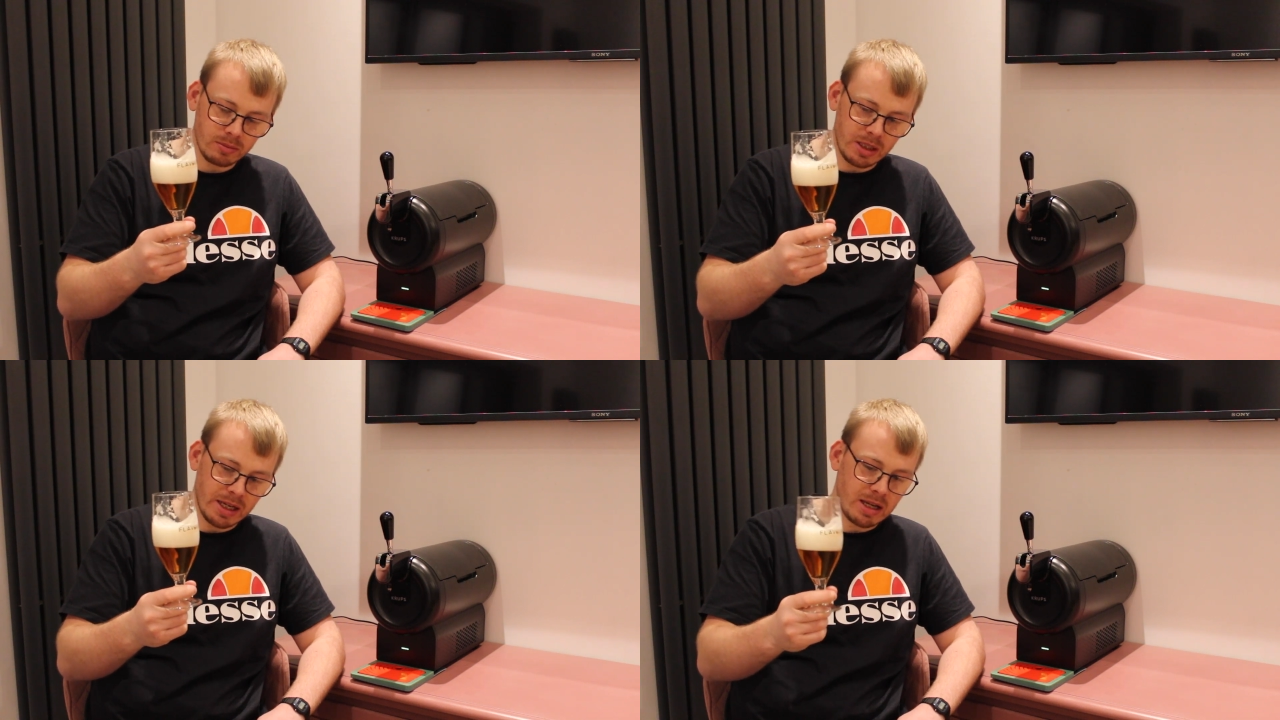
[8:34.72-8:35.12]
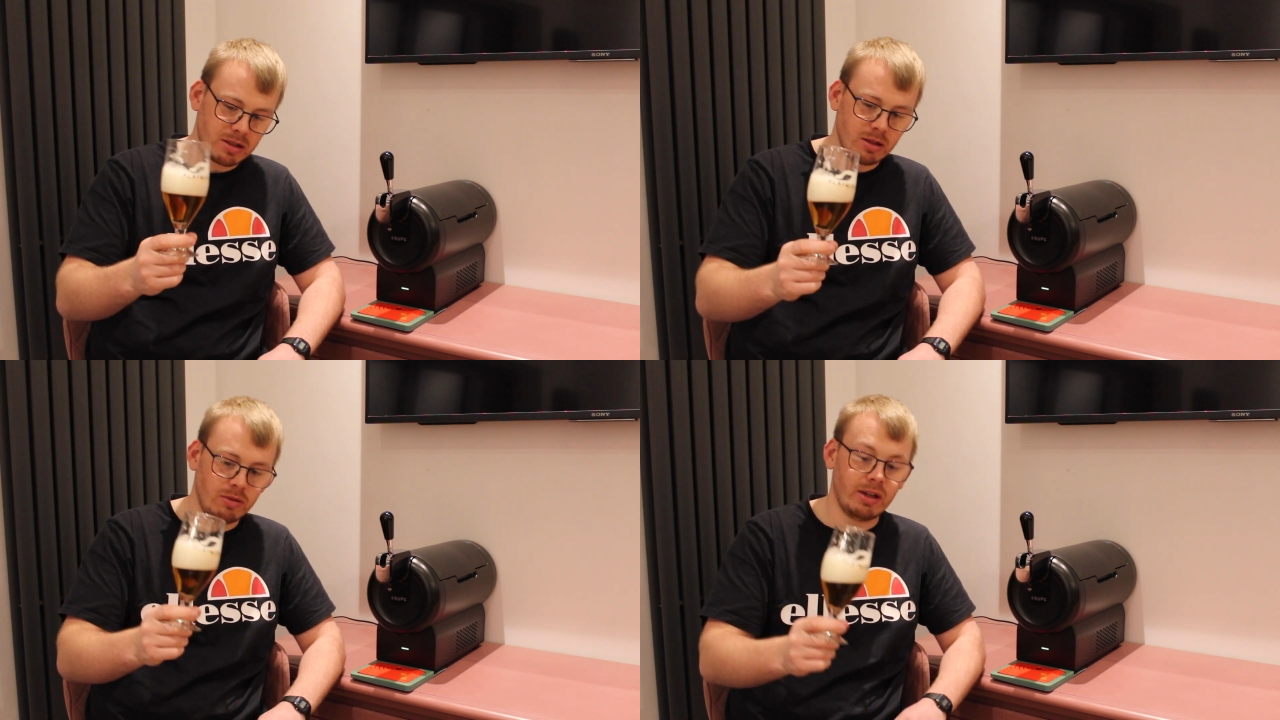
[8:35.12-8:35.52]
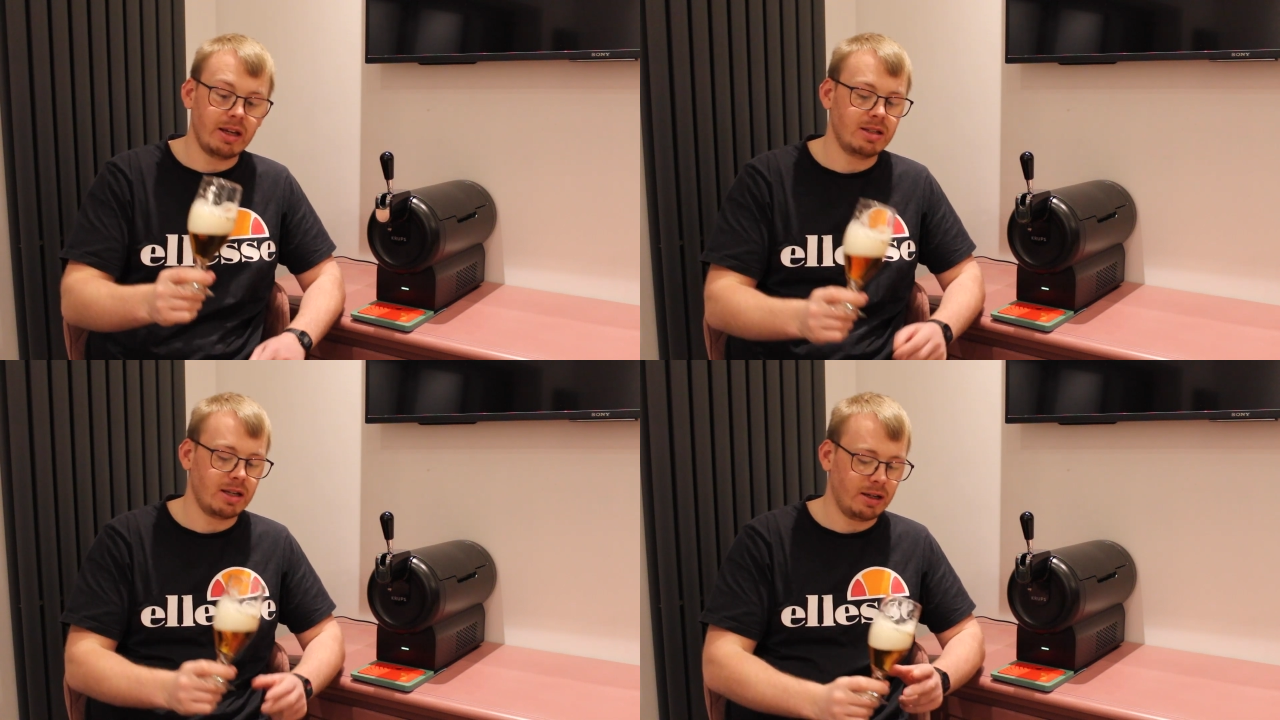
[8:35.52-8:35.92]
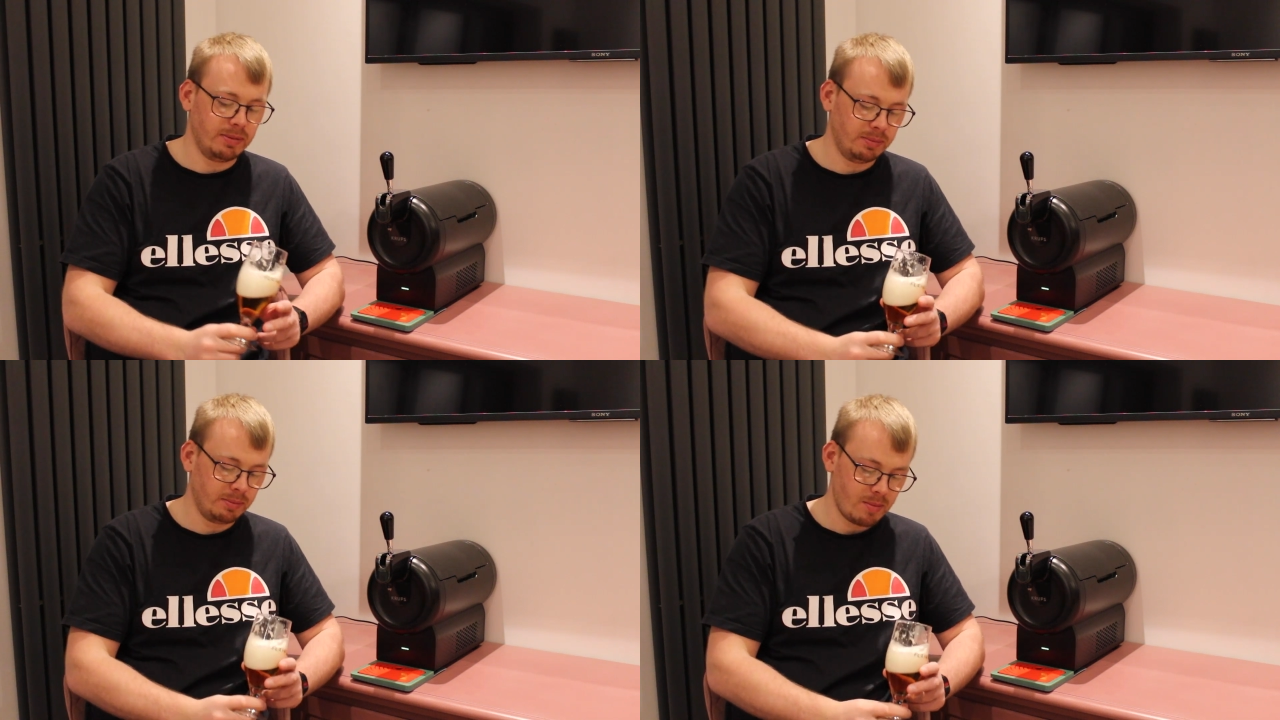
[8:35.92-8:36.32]
Yeah, that's lovely, is that?
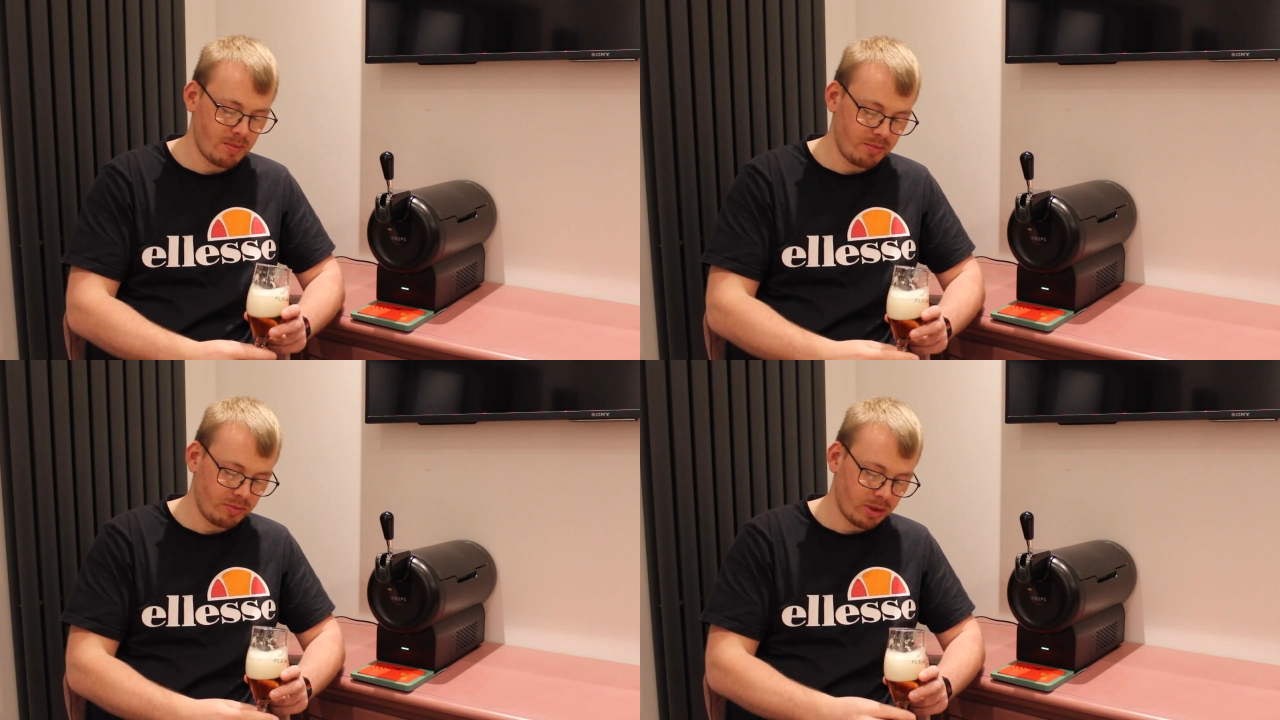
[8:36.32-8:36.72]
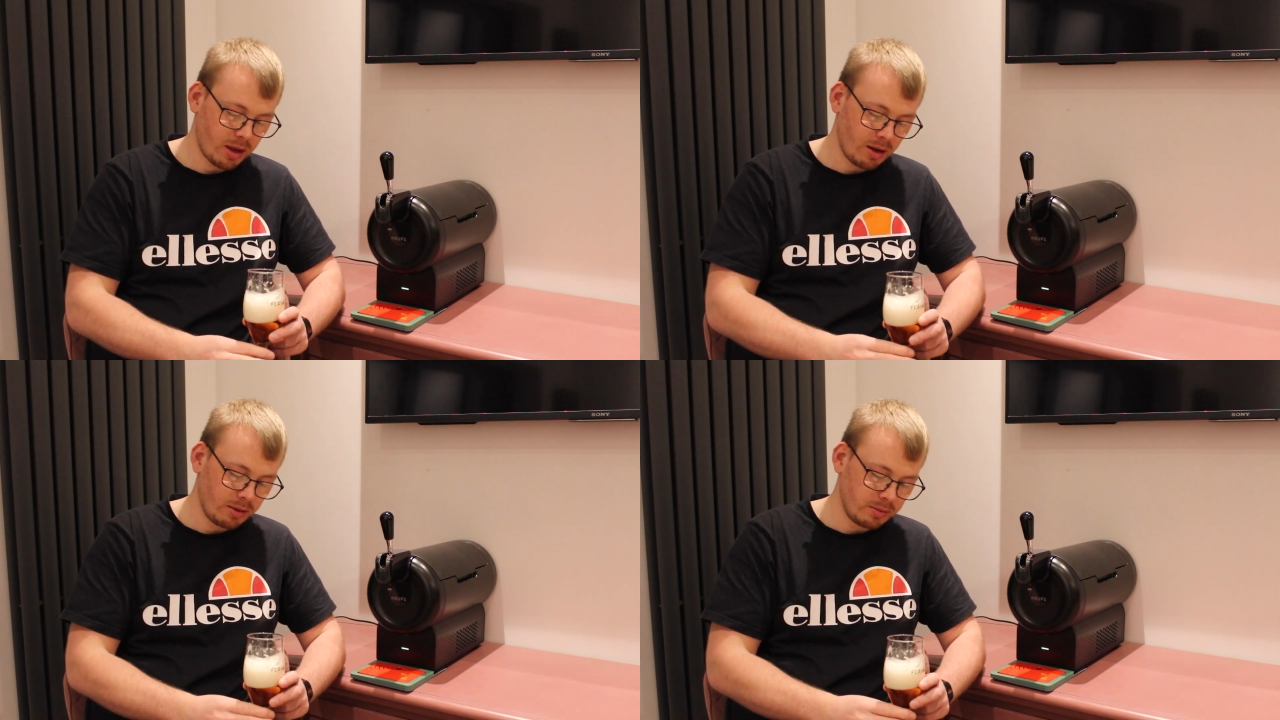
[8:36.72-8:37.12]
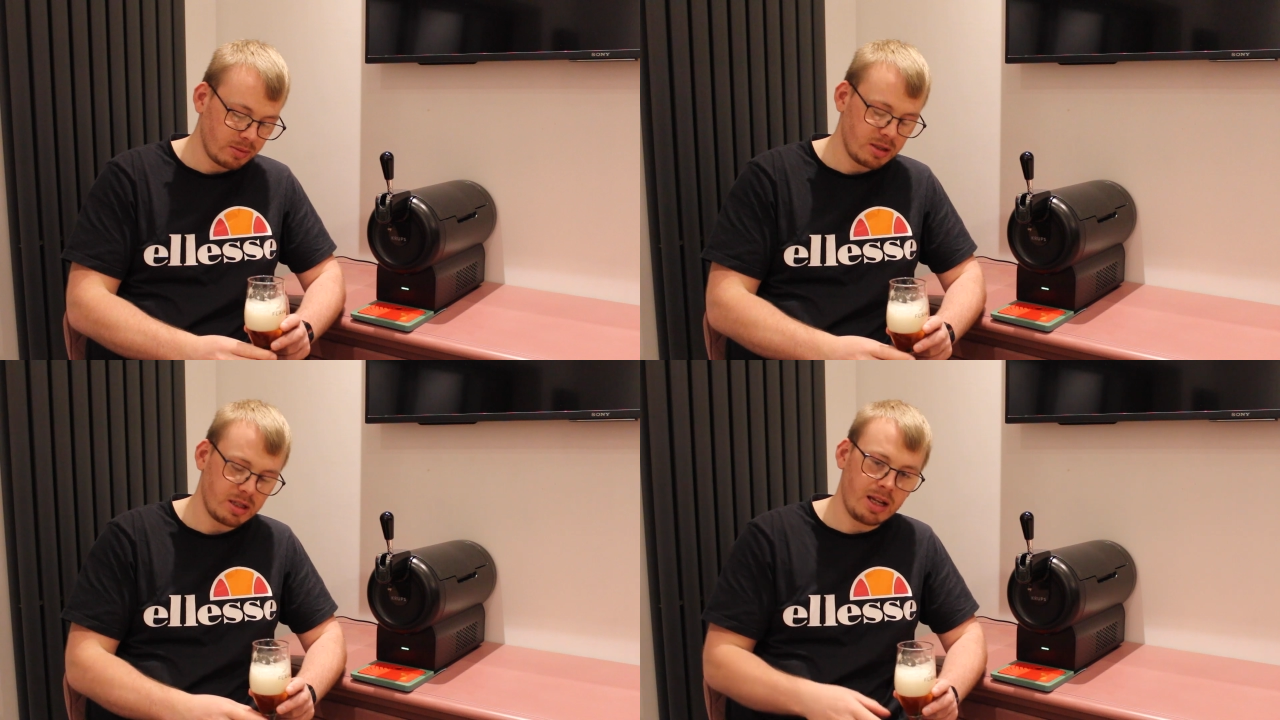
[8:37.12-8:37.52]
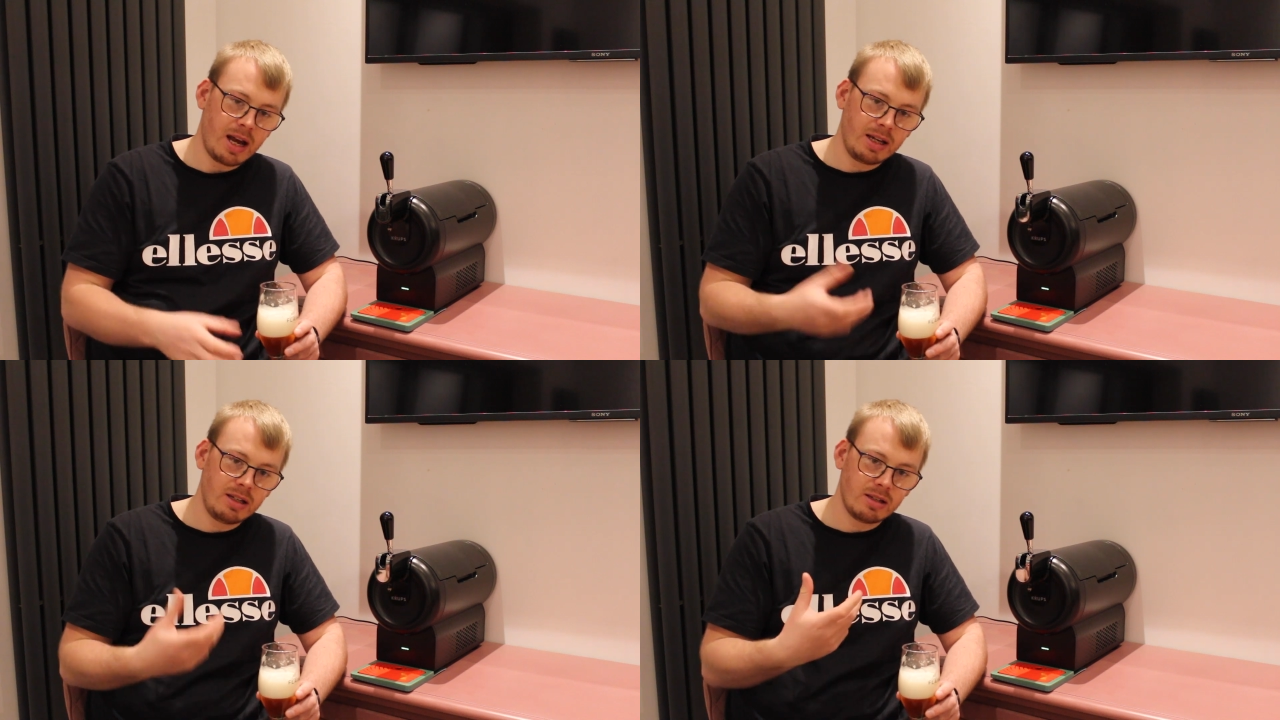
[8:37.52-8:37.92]
There's a
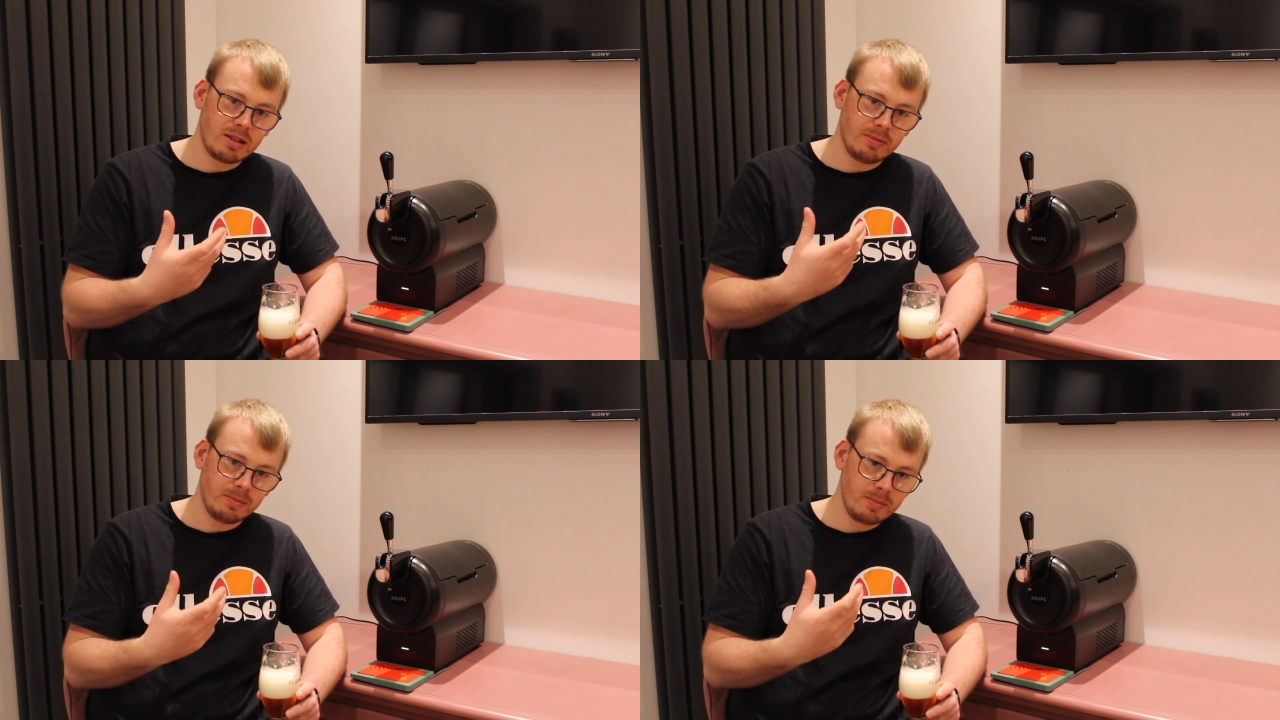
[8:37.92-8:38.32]
nice,